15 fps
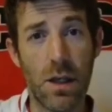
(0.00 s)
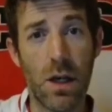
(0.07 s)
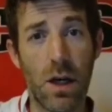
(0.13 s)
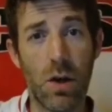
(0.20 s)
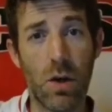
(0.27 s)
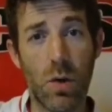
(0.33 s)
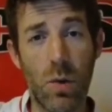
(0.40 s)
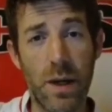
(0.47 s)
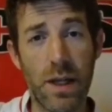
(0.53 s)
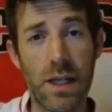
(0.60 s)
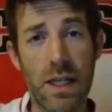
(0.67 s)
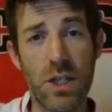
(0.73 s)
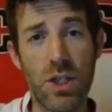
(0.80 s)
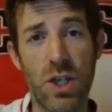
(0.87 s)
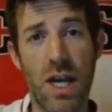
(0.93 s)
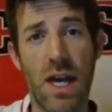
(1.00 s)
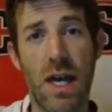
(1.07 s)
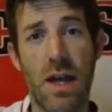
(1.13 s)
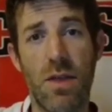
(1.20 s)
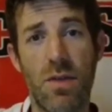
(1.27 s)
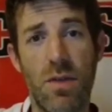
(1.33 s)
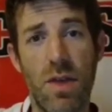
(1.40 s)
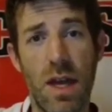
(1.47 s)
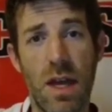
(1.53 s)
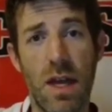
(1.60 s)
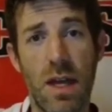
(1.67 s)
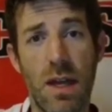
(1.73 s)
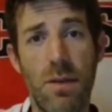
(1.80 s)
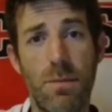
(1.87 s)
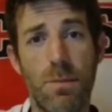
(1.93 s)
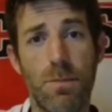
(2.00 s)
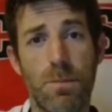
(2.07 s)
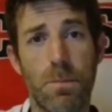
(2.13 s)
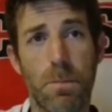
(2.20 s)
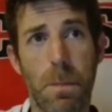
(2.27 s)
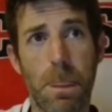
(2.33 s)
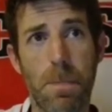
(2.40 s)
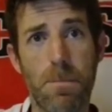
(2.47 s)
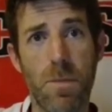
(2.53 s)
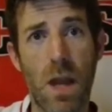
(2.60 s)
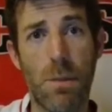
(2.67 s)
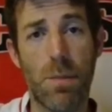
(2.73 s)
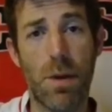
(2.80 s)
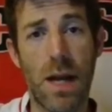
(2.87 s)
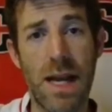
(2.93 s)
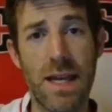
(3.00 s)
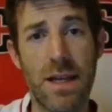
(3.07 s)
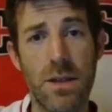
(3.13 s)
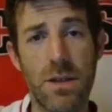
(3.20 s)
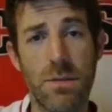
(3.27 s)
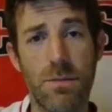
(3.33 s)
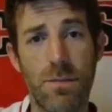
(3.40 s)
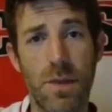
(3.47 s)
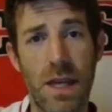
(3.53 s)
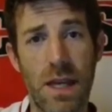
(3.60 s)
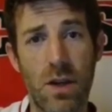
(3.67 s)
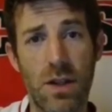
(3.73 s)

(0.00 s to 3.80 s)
I'll quickly share the players he